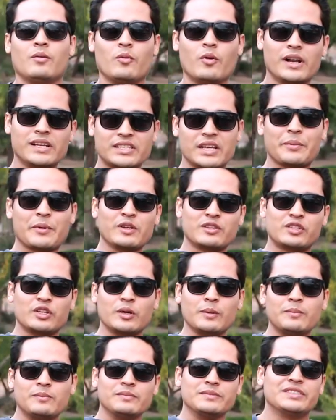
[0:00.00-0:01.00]
What is up,
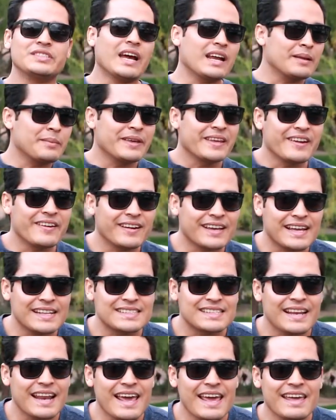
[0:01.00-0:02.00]
YouTube? Jonny B here again
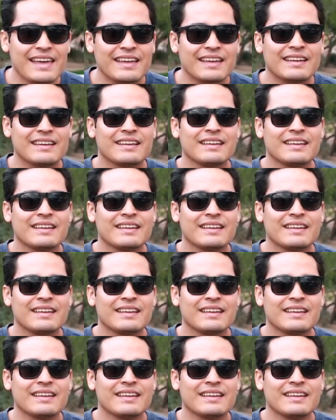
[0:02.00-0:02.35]
today,